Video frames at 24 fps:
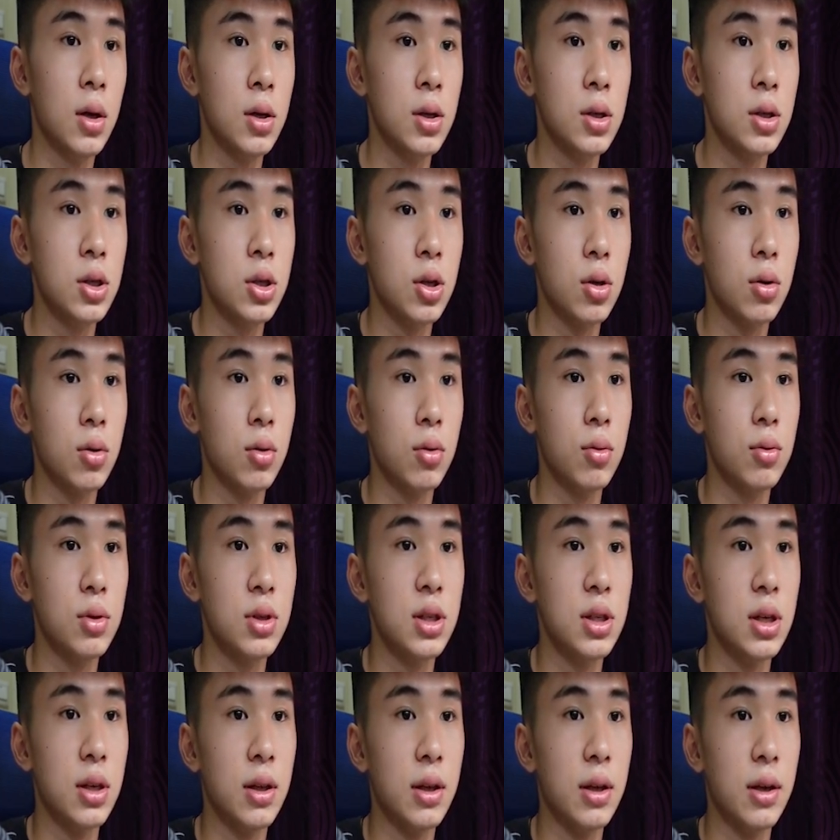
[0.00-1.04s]
So
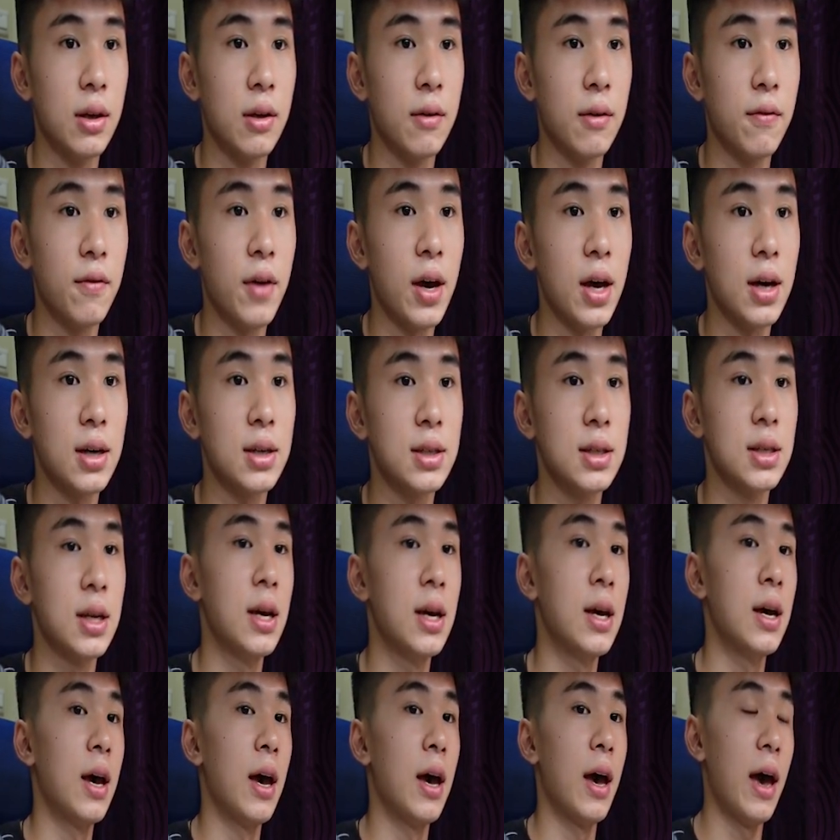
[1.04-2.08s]
turning effect,
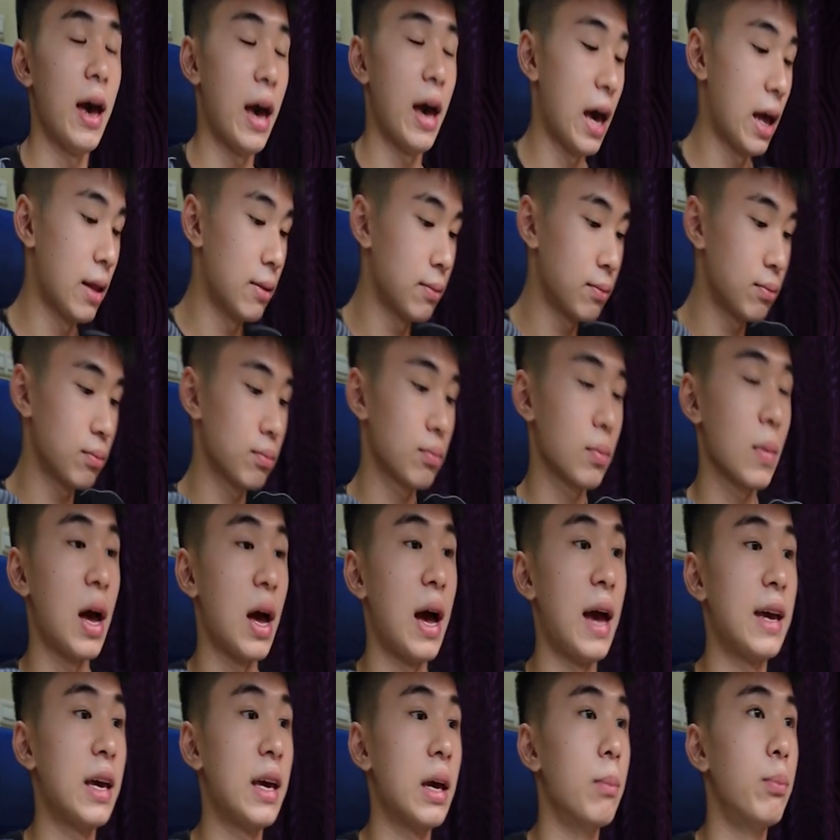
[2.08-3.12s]
and
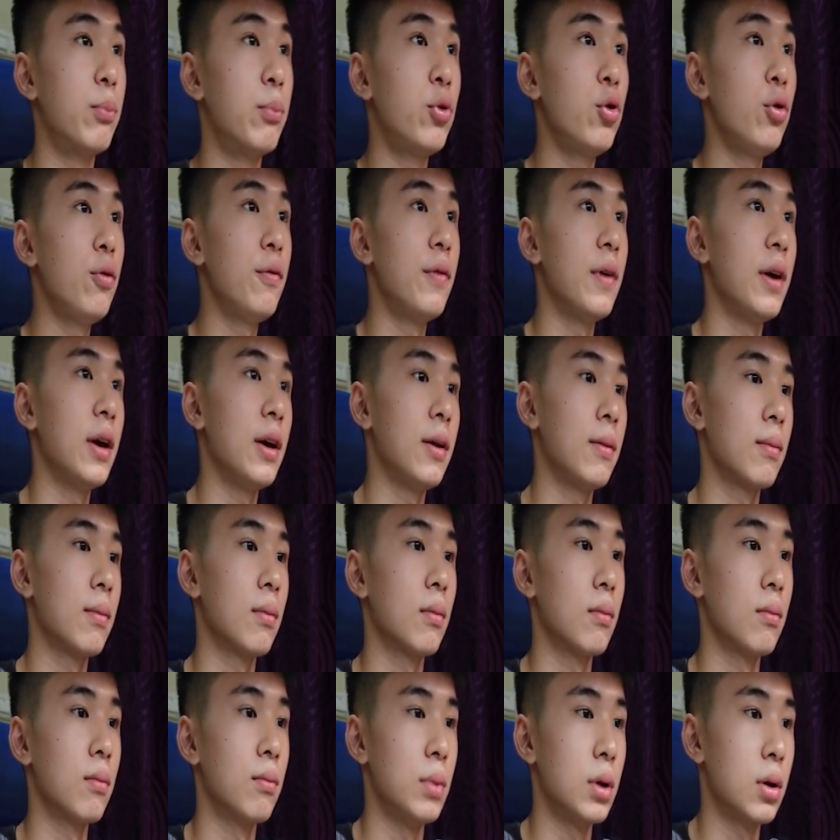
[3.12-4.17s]
I can prove it
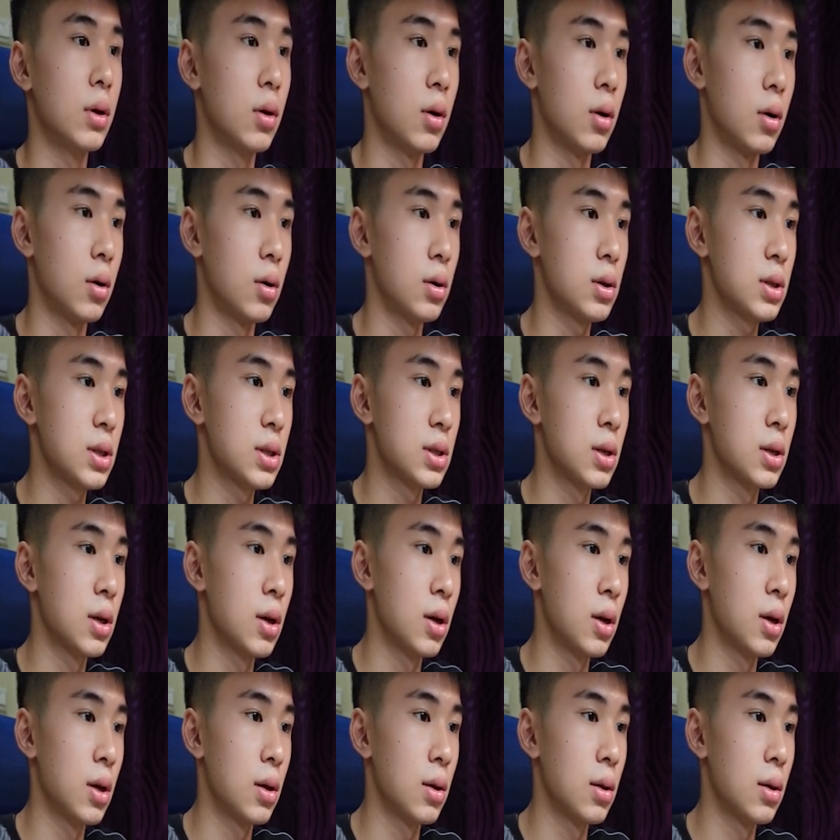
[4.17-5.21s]
because
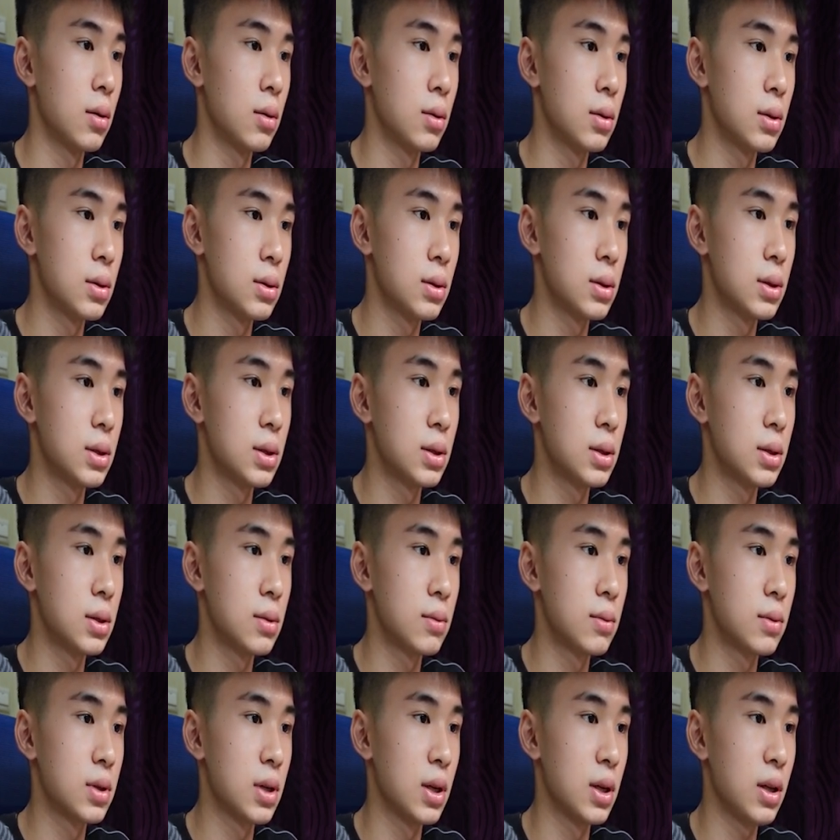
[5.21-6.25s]

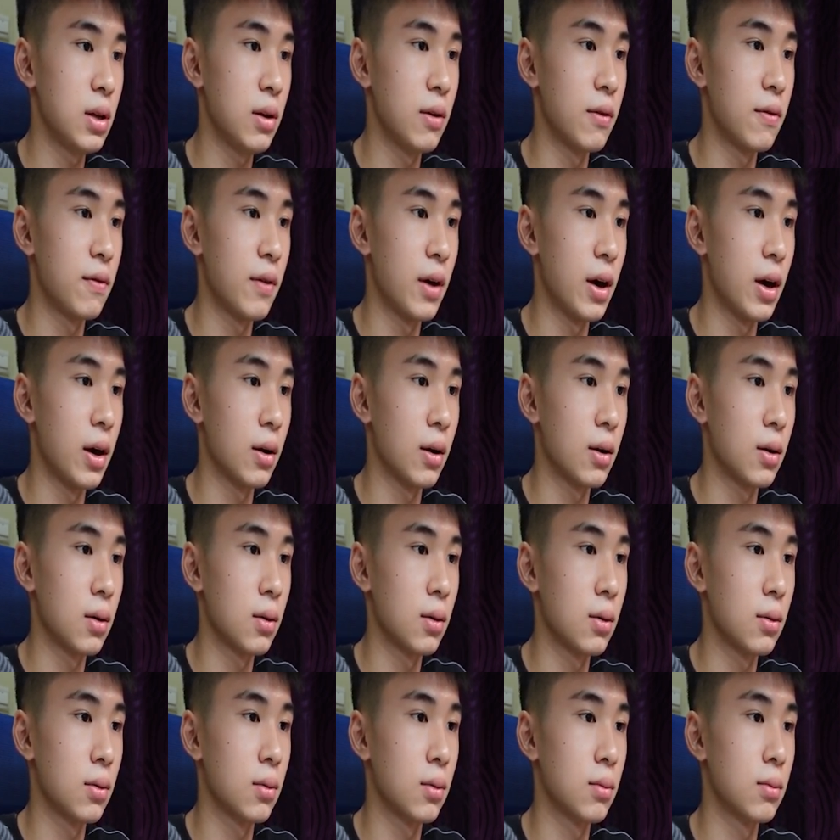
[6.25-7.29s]
turning effect
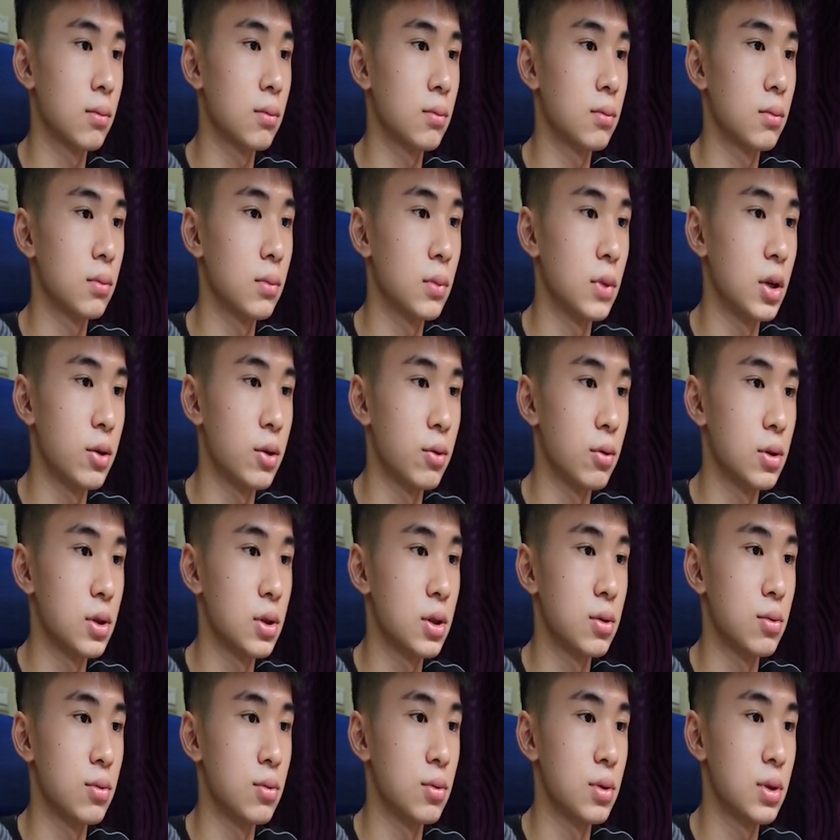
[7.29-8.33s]
equals
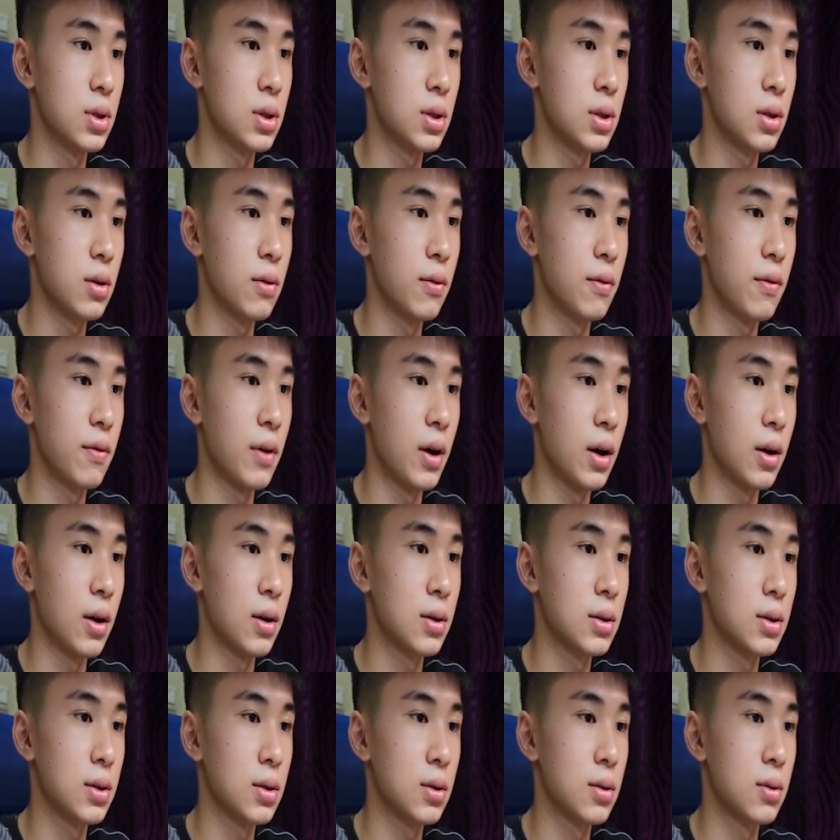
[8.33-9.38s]
to turning
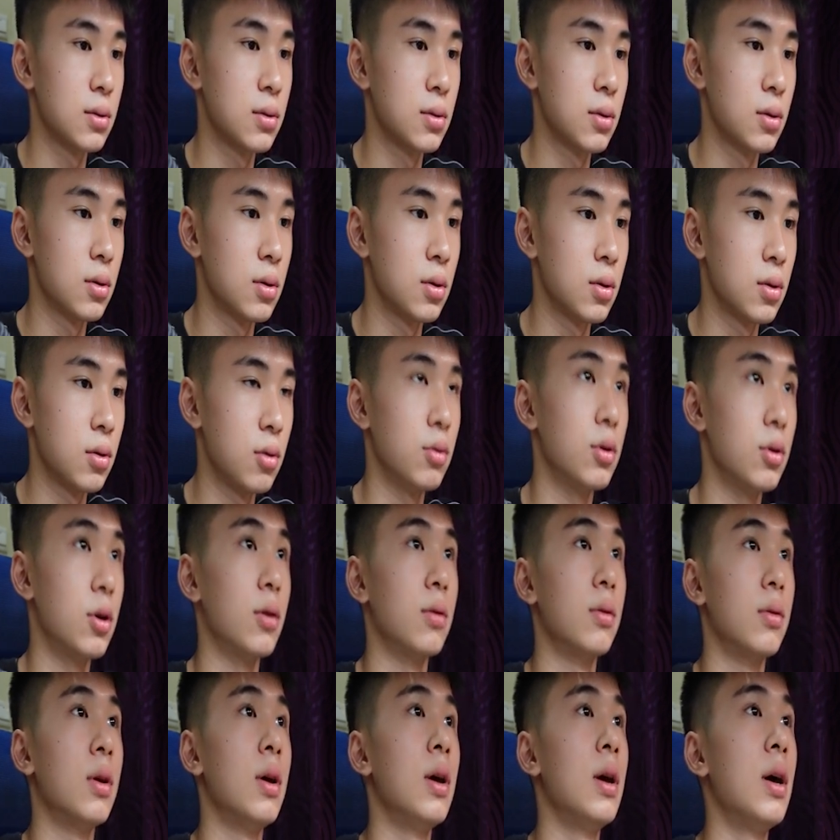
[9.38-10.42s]
effect. Hold
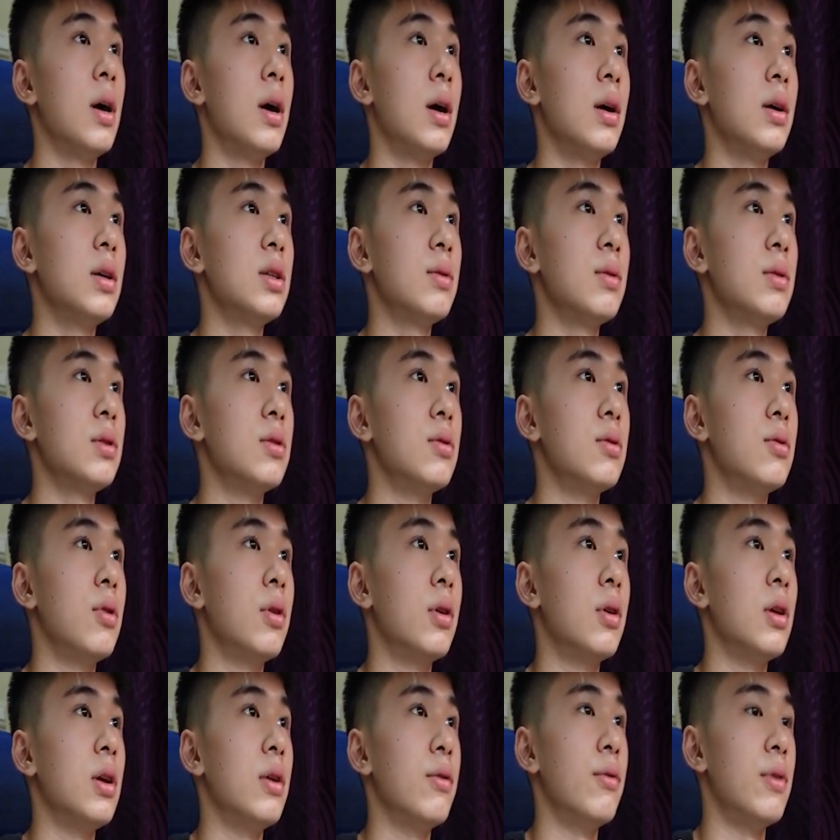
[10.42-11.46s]
on, I just want to
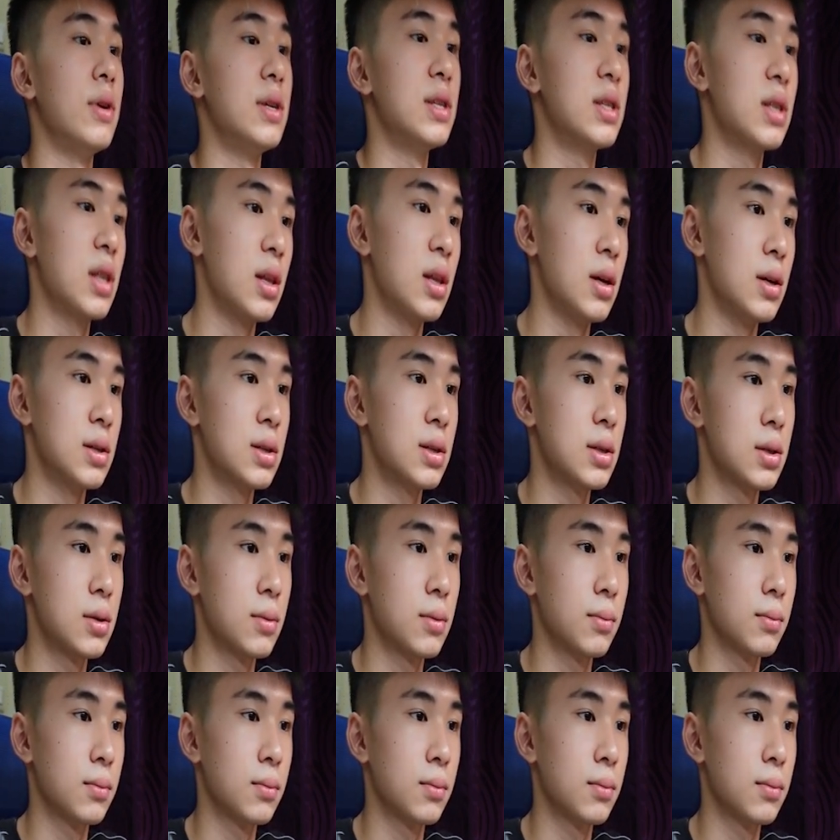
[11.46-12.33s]
quickly erase this.